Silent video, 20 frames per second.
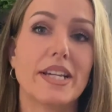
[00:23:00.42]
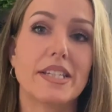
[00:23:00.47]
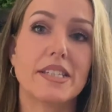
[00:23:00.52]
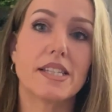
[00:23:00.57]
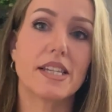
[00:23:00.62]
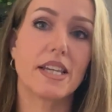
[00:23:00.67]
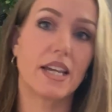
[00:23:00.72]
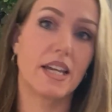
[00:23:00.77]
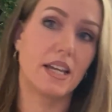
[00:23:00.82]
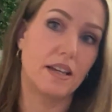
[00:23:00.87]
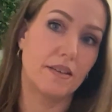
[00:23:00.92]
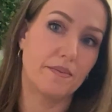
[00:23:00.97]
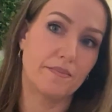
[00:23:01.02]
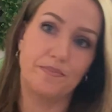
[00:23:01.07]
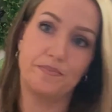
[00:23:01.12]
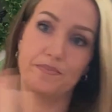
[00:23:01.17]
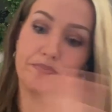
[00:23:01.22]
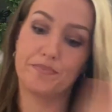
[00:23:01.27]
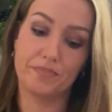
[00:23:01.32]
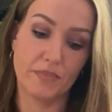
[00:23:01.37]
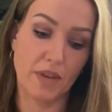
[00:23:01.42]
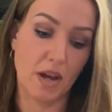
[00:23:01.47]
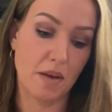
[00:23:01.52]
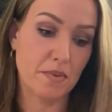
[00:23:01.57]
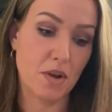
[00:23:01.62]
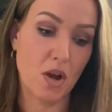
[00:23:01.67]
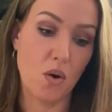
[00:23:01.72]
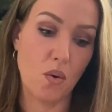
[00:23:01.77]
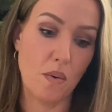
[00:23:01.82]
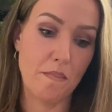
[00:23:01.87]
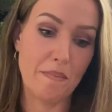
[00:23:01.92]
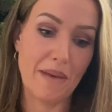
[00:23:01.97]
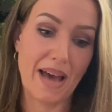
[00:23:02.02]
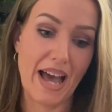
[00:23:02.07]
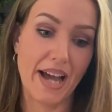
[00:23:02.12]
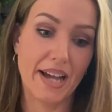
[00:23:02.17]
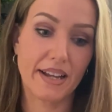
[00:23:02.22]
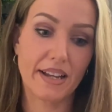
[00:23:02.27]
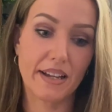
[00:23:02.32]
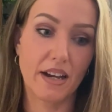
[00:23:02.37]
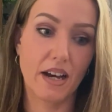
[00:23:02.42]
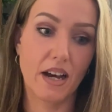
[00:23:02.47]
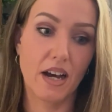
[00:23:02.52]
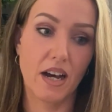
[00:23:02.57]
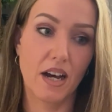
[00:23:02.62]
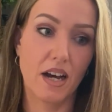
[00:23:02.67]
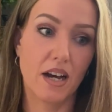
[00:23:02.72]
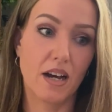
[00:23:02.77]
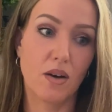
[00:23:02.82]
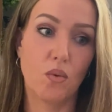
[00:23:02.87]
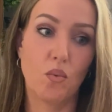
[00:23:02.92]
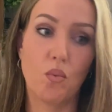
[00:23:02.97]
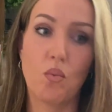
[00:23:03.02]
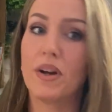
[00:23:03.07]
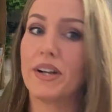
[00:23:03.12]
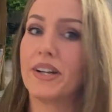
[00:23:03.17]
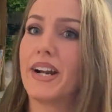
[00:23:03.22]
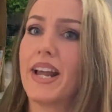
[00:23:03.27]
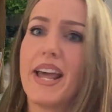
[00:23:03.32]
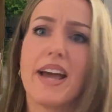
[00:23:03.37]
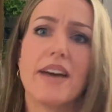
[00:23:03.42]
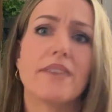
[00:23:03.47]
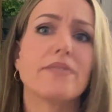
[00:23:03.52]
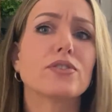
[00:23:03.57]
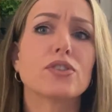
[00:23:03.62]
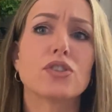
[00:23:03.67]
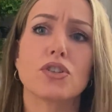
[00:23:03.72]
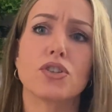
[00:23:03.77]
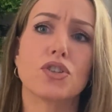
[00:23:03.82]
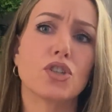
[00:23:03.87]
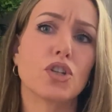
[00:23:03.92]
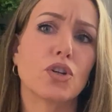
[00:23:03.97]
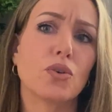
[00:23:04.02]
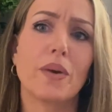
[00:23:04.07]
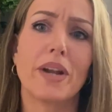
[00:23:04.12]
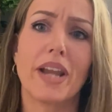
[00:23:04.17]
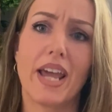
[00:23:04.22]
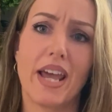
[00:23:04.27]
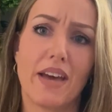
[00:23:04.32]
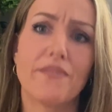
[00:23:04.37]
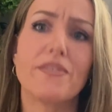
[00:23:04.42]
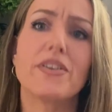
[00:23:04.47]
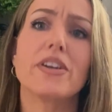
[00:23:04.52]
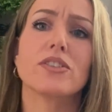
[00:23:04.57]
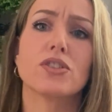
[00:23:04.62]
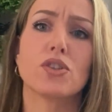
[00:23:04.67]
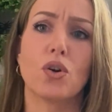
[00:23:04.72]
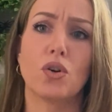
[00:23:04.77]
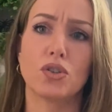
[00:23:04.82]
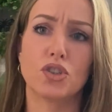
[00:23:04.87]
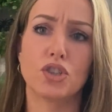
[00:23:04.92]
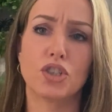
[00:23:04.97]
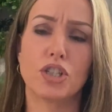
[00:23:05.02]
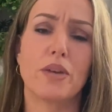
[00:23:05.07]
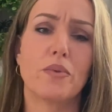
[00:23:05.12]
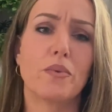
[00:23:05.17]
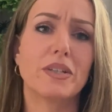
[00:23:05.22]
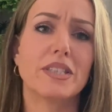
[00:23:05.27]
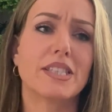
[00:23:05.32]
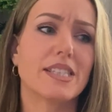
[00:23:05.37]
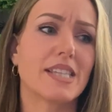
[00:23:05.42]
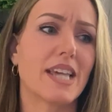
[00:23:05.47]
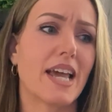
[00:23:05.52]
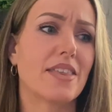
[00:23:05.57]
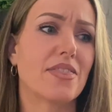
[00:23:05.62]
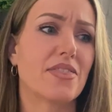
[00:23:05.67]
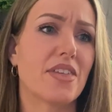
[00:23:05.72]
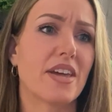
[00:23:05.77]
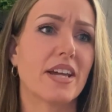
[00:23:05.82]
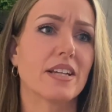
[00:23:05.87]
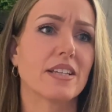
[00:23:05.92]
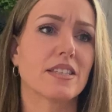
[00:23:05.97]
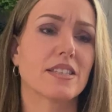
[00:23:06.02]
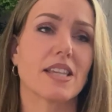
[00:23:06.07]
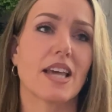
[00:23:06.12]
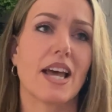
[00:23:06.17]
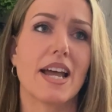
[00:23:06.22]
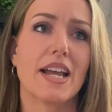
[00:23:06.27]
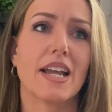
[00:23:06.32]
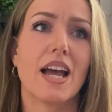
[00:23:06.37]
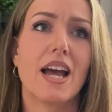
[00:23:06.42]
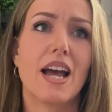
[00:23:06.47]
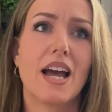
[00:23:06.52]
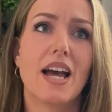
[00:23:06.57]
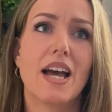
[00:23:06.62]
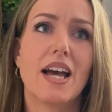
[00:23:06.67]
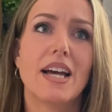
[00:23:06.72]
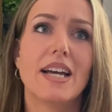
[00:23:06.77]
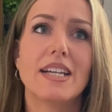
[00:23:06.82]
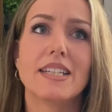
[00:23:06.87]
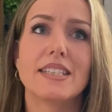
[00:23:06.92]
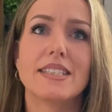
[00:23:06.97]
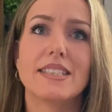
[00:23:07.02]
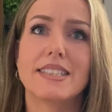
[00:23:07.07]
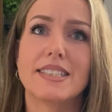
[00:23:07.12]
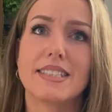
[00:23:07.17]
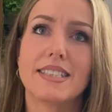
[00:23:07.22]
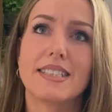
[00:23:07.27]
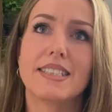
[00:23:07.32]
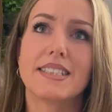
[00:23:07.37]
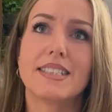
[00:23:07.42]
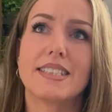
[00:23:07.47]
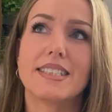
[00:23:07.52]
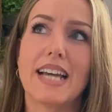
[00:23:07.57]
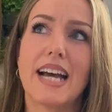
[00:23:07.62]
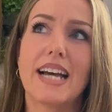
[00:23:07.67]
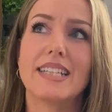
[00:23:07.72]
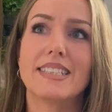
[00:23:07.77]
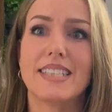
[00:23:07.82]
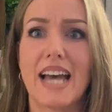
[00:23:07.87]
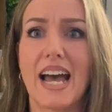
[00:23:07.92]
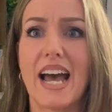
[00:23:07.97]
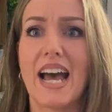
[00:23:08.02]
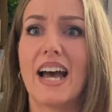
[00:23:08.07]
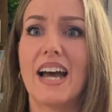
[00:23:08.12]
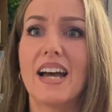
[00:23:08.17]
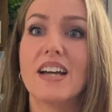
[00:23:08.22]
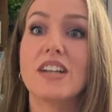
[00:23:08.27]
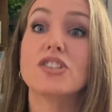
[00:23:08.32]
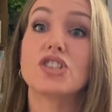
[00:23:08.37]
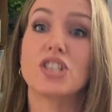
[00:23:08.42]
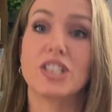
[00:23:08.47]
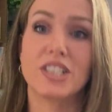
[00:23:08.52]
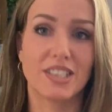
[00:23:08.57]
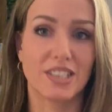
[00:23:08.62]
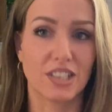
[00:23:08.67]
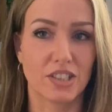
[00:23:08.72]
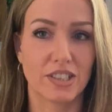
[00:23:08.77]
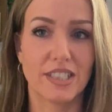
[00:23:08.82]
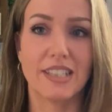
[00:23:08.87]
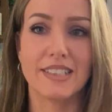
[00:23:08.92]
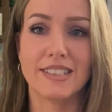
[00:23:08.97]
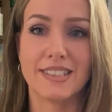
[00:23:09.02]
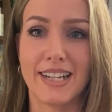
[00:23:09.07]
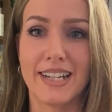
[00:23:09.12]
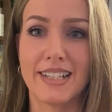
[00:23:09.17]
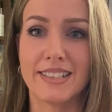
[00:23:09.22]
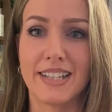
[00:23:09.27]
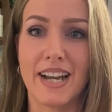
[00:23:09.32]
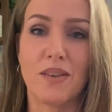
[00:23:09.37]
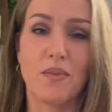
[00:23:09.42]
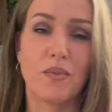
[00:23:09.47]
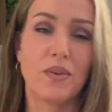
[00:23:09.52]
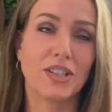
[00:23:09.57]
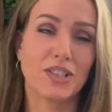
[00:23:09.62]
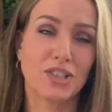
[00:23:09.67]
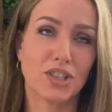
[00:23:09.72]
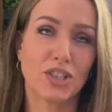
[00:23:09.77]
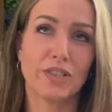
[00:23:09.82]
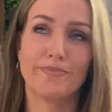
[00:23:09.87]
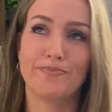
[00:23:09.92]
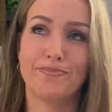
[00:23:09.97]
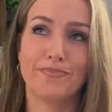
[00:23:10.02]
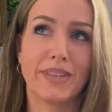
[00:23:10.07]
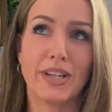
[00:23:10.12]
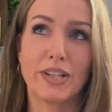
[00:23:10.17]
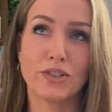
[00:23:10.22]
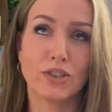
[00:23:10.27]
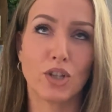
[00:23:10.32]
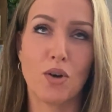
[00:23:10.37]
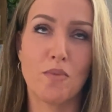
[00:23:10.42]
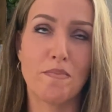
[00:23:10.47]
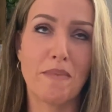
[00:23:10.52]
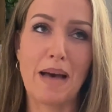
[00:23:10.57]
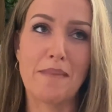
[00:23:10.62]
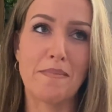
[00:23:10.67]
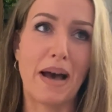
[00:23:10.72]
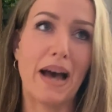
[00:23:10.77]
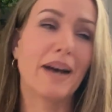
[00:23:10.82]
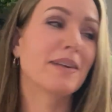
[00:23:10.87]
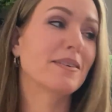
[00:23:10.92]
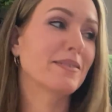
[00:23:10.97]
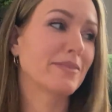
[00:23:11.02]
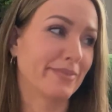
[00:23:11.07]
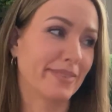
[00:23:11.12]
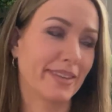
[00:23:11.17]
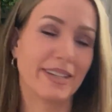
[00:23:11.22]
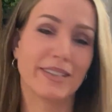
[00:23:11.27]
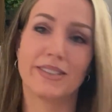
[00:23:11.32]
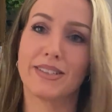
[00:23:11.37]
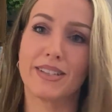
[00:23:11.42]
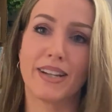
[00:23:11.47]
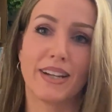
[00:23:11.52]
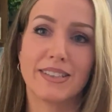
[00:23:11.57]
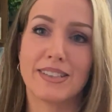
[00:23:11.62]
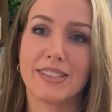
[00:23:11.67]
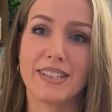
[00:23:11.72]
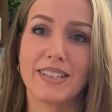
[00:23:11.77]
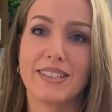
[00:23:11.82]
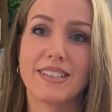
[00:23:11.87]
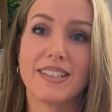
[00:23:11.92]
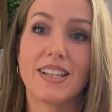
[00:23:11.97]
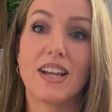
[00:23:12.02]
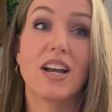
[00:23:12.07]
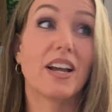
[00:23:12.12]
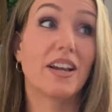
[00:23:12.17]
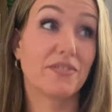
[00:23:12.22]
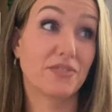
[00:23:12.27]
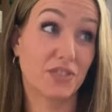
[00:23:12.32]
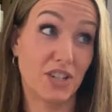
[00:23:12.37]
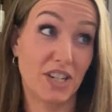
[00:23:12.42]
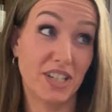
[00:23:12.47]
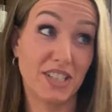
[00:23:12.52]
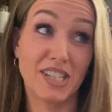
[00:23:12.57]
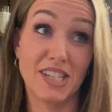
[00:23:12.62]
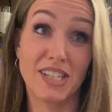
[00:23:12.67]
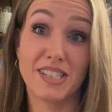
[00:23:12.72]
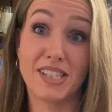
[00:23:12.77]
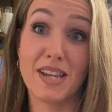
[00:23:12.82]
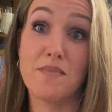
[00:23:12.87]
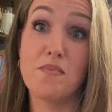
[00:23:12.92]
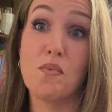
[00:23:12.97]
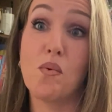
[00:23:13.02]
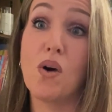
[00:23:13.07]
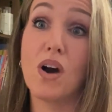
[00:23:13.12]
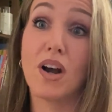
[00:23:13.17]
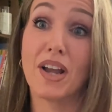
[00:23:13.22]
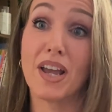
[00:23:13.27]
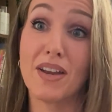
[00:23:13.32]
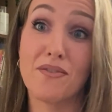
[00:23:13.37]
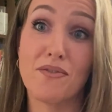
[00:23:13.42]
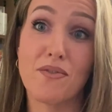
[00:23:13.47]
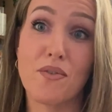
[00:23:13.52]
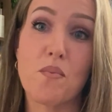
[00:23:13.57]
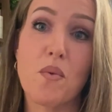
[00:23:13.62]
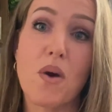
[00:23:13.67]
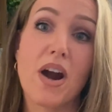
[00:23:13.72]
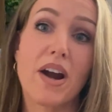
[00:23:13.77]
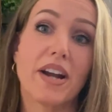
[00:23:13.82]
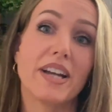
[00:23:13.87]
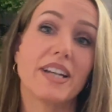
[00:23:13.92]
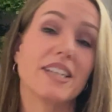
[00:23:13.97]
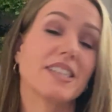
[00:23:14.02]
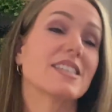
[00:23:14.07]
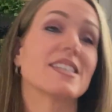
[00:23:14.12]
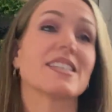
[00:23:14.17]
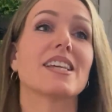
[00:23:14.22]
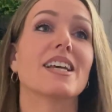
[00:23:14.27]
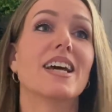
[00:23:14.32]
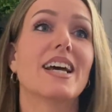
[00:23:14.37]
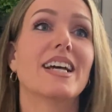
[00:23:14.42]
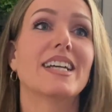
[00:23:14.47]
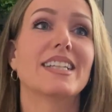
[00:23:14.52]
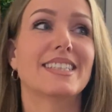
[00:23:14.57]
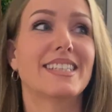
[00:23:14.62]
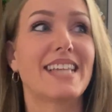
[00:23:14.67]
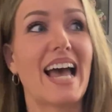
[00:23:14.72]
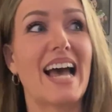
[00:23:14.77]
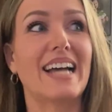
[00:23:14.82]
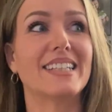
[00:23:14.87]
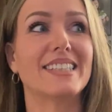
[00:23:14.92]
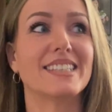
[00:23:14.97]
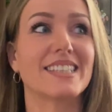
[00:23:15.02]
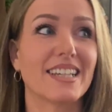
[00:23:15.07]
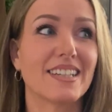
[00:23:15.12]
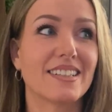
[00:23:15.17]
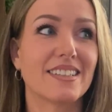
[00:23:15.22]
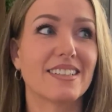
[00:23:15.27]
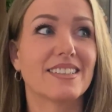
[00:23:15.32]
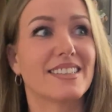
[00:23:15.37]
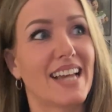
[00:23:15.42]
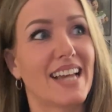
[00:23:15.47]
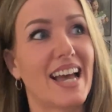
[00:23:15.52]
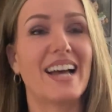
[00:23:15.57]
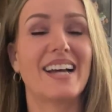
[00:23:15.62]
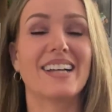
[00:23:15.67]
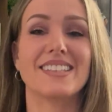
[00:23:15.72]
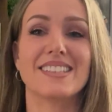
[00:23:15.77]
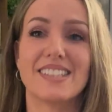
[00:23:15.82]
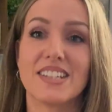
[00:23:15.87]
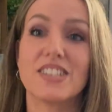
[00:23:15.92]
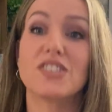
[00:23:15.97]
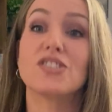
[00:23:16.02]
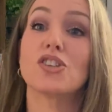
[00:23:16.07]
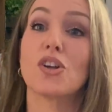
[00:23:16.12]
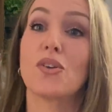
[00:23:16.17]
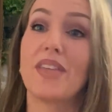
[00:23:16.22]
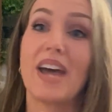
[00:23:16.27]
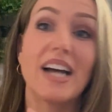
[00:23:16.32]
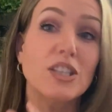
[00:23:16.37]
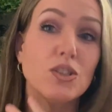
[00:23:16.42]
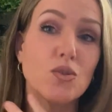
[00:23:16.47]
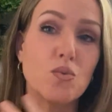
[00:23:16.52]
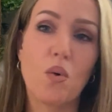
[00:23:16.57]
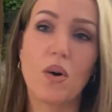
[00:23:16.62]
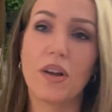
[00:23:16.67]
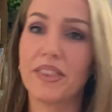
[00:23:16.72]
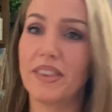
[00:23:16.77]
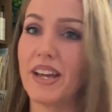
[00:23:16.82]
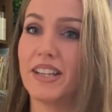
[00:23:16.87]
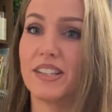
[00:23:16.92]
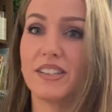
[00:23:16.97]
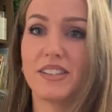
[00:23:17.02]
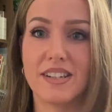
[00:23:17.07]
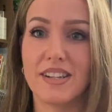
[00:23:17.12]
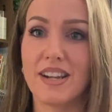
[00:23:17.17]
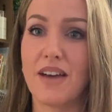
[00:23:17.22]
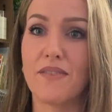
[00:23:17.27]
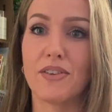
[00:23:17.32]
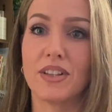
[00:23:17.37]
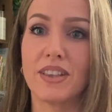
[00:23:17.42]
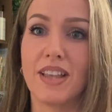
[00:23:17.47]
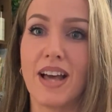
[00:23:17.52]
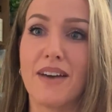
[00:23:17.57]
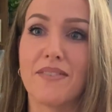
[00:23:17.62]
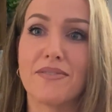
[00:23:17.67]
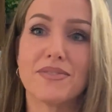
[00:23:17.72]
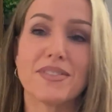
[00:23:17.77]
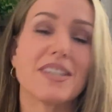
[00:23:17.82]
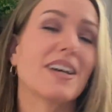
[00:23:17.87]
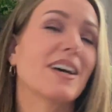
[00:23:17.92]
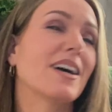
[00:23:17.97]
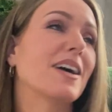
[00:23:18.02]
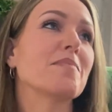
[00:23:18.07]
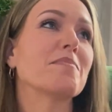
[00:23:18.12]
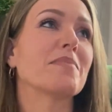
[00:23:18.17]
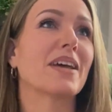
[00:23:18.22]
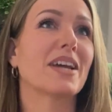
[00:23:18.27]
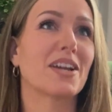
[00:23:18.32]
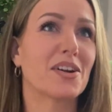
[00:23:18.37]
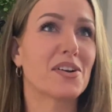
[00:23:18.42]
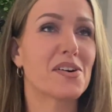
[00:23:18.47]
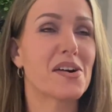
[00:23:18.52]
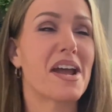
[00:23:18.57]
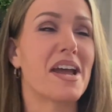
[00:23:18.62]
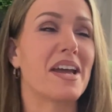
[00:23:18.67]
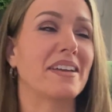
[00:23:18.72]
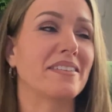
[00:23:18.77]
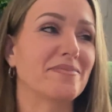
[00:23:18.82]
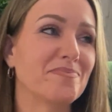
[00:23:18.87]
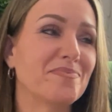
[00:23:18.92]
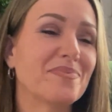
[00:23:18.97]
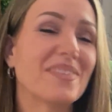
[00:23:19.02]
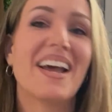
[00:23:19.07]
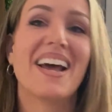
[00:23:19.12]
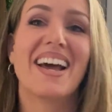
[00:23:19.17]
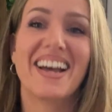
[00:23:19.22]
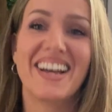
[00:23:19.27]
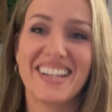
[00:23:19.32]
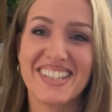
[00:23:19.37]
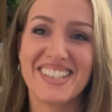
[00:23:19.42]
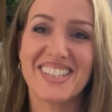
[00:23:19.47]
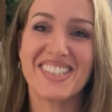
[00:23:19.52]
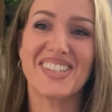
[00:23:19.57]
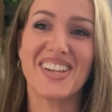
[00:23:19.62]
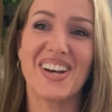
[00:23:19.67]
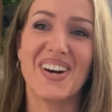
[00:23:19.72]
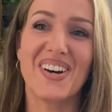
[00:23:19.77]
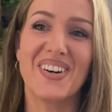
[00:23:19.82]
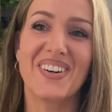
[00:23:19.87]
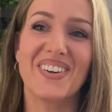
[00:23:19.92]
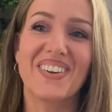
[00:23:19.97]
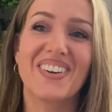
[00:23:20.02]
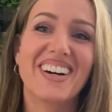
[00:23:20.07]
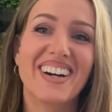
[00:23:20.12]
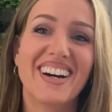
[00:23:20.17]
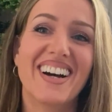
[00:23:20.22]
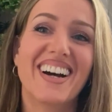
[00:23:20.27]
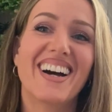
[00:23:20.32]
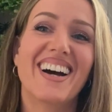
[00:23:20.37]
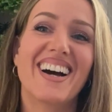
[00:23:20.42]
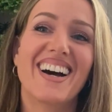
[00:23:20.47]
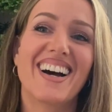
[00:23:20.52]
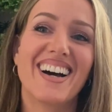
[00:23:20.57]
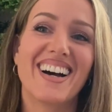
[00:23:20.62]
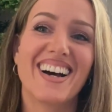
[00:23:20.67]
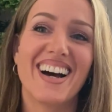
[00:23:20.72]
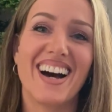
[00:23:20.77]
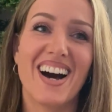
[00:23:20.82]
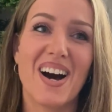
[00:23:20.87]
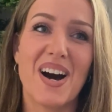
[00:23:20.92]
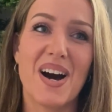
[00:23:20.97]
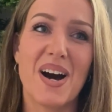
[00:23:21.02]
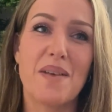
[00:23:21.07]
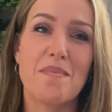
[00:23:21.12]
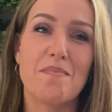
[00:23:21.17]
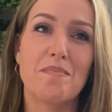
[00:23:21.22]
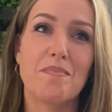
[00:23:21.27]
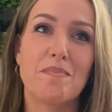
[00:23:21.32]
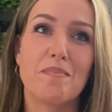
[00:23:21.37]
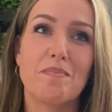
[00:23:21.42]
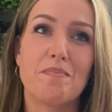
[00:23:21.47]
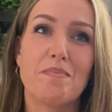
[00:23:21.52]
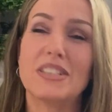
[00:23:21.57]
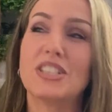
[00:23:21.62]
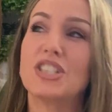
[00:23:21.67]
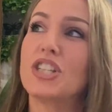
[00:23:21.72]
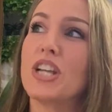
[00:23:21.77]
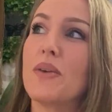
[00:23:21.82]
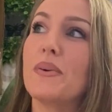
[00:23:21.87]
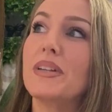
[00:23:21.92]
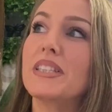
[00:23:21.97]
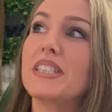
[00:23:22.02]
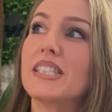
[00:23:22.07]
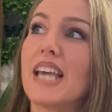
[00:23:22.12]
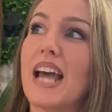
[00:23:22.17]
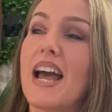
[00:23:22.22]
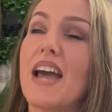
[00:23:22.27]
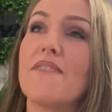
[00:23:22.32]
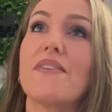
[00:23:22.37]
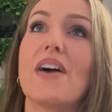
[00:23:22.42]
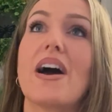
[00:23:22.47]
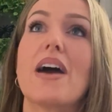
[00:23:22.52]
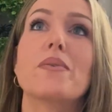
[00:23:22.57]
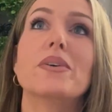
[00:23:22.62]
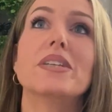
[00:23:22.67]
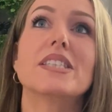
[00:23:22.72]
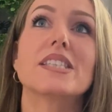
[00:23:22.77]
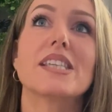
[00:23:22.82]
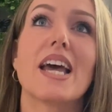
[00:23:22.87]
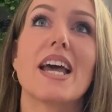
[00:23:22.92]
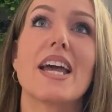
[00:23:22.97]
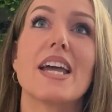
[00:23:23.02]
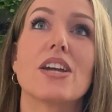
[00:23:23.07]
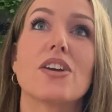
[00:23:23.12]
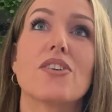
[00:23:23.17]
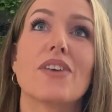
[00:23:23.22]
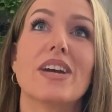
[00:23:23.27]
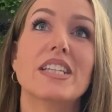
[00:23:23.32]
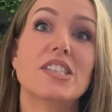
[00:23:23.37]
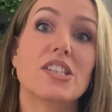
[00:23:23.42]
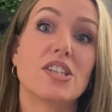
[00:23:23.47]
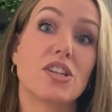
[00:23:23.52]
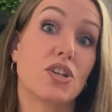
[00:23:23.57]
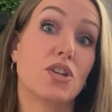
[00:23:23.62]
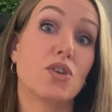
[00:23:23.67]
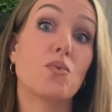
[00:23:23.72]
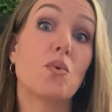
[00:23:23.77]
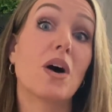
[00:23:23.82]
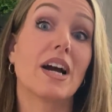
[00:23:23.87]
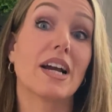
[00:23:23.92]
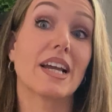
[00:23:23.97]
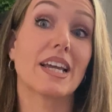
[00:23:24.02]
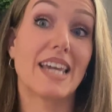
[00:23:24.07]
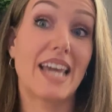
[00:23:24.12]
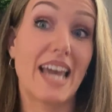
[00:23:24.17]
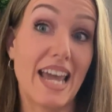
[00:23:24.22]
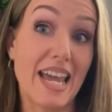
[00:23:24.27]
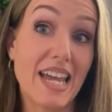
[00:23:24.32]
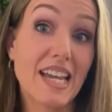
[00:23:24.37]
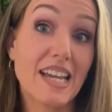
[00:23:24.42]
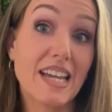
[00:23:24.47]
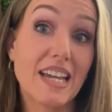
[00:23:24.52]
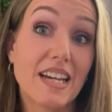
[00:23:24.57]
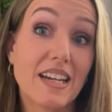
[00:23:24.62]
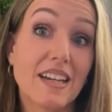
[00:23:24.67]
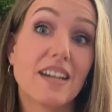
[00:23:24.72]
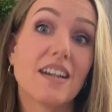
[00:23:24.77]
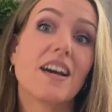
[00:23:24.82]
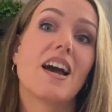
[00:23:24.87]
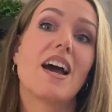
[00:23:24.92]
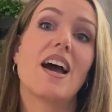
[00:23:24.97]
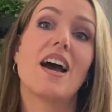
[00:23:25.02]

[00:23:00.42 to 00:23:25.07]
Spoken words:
Gracie, I'm going back 1.5 to 2.5 years old. She would say things like dada. She still says dada, which there's no mama. There's tons of, if she sees him walk in from work, it's dad, dad. So that's one that never left. I'm like, great. So, but she would say, if I would say, Gracie, do you want cake?